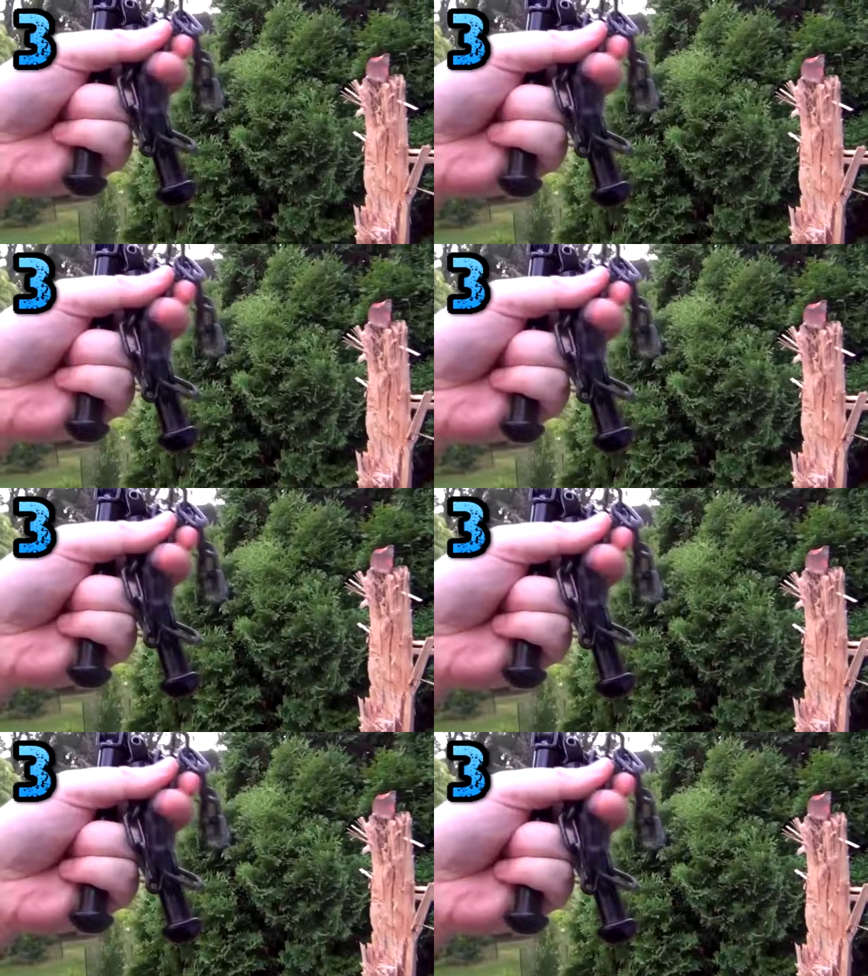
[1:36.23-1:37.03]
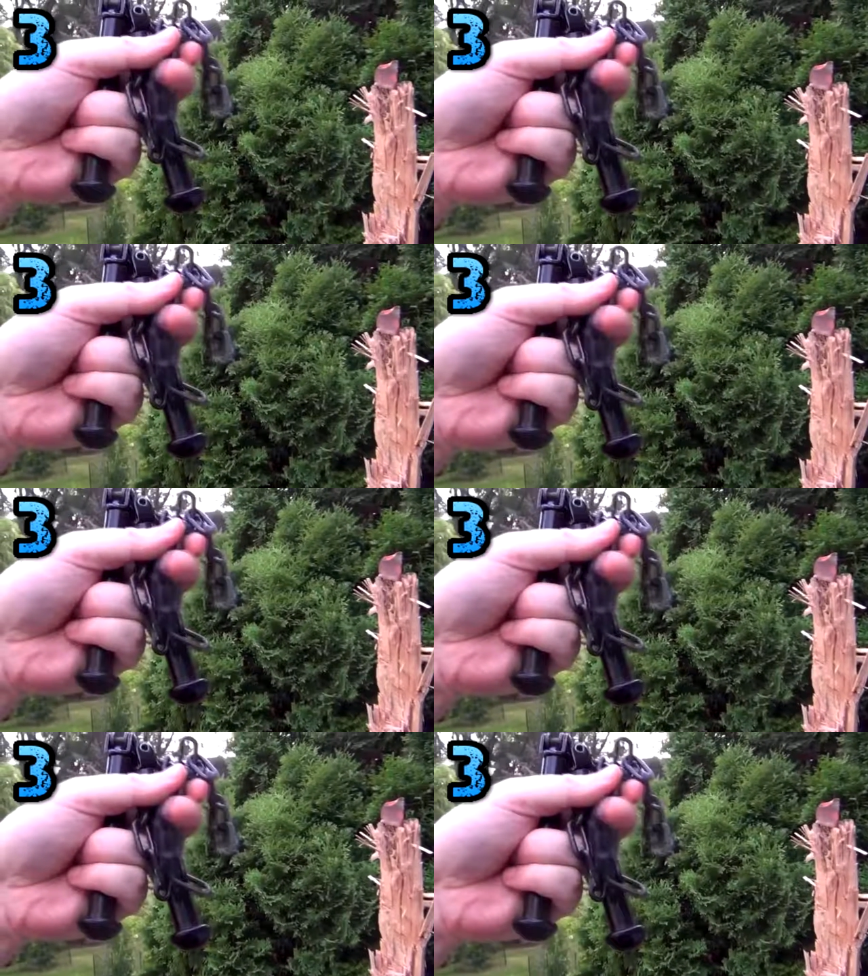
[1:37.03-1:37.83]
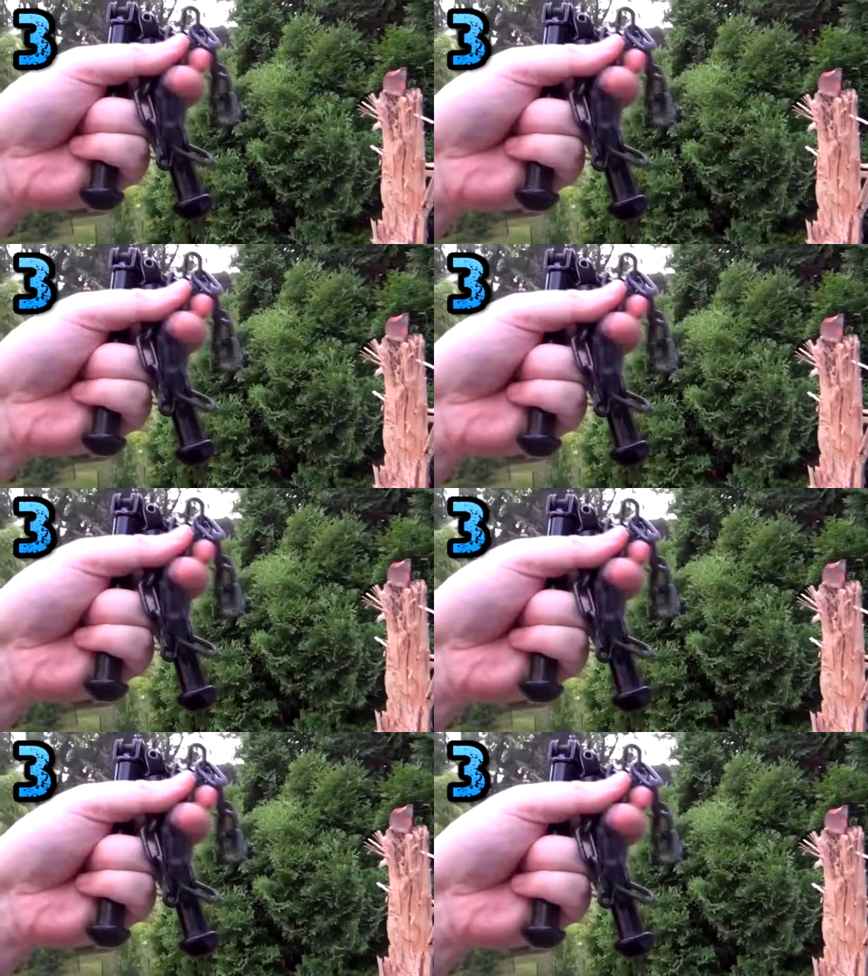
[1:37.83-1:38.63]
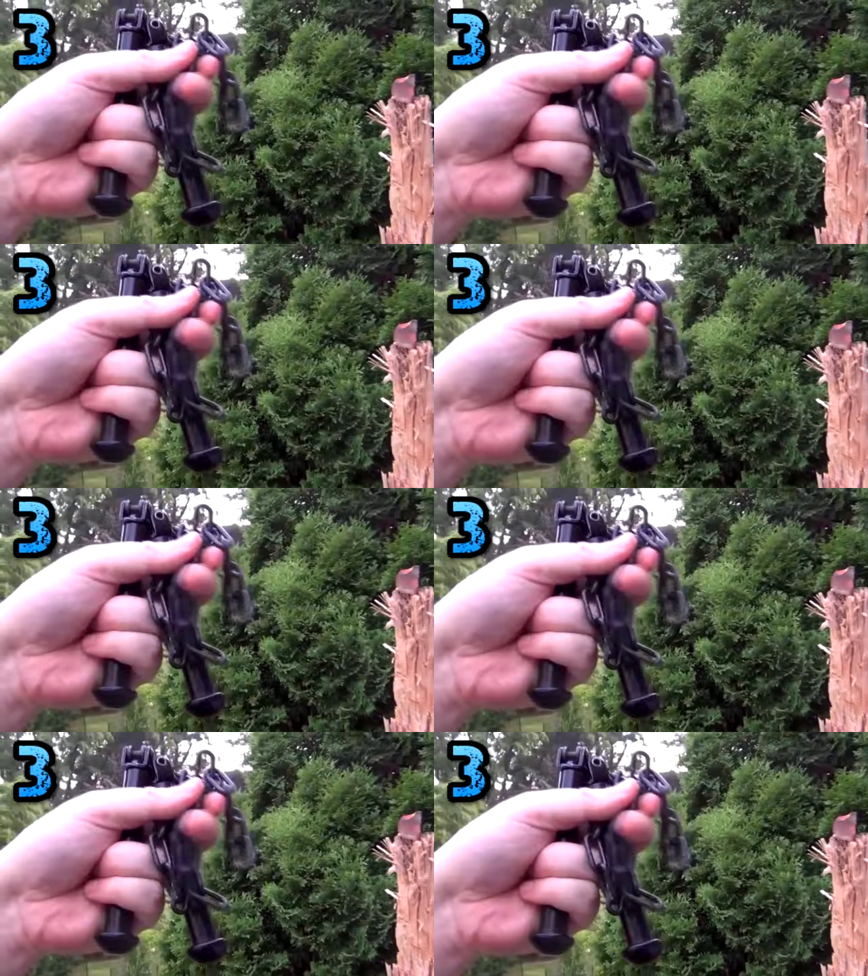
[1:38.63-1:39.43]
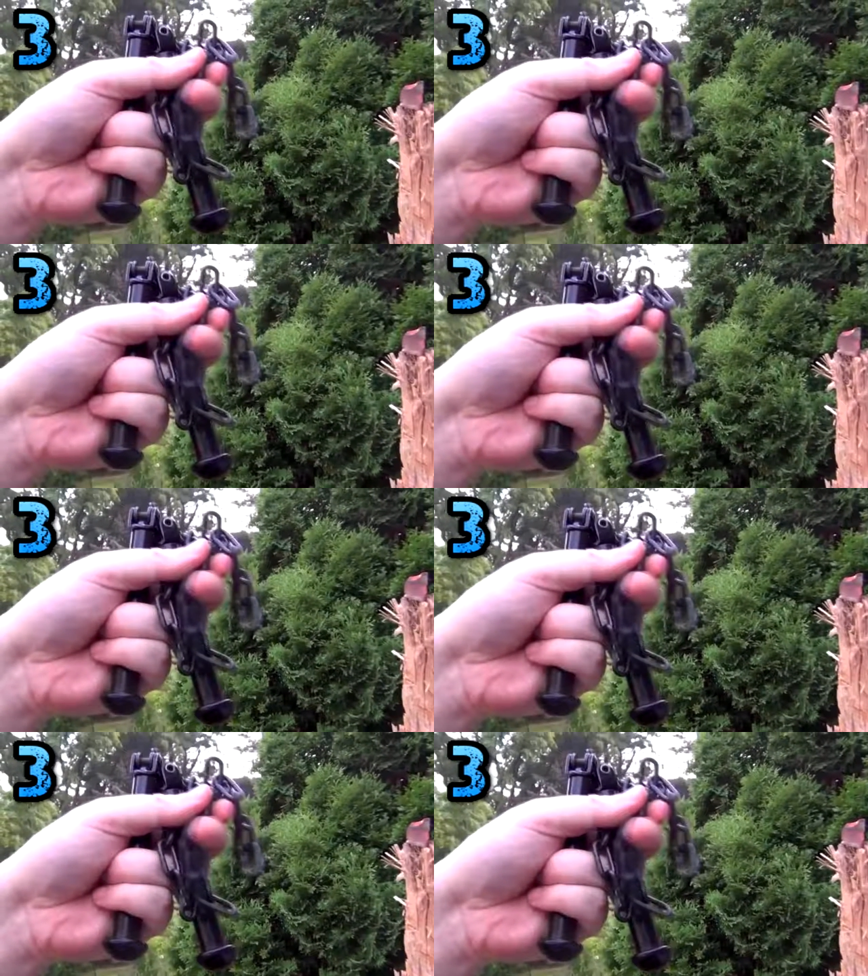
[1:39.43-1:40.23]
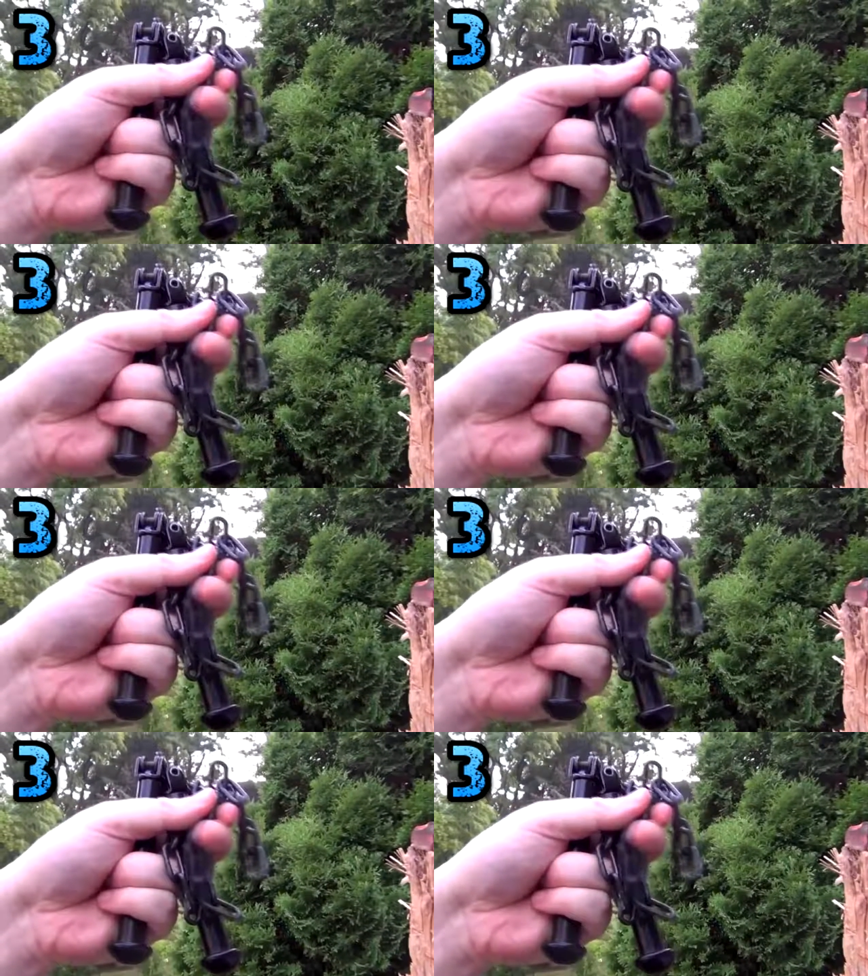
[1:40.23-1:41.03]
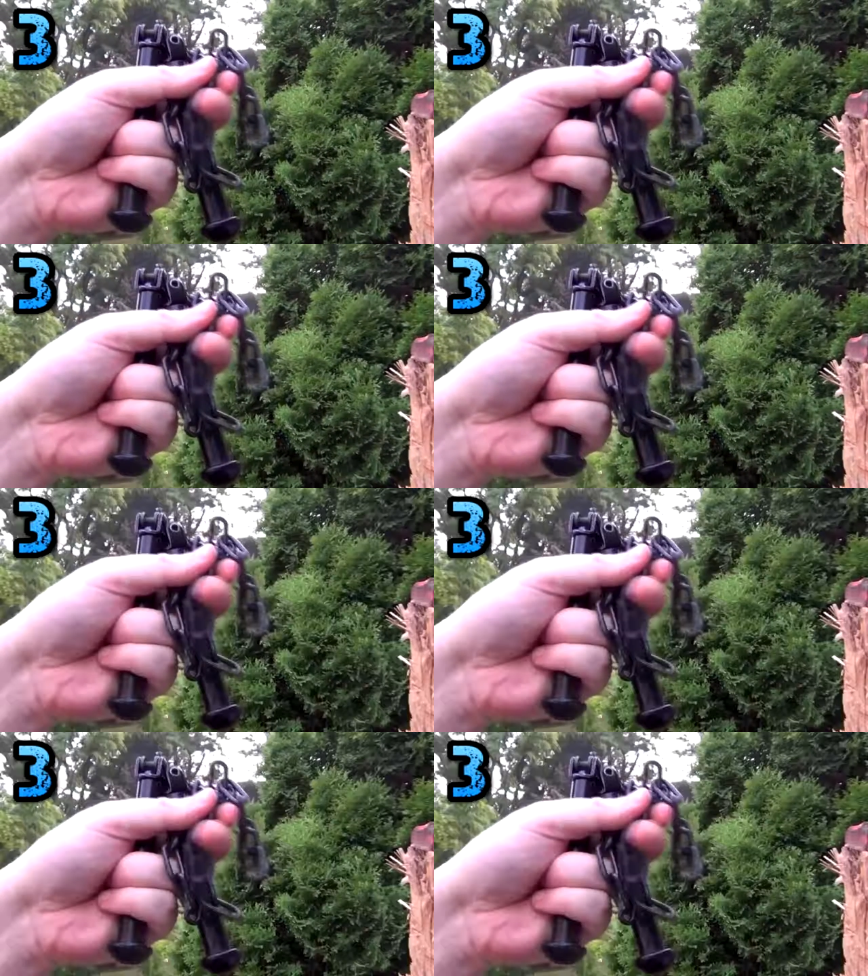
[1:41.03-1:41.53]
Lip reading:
Nobody's mouth can be seen.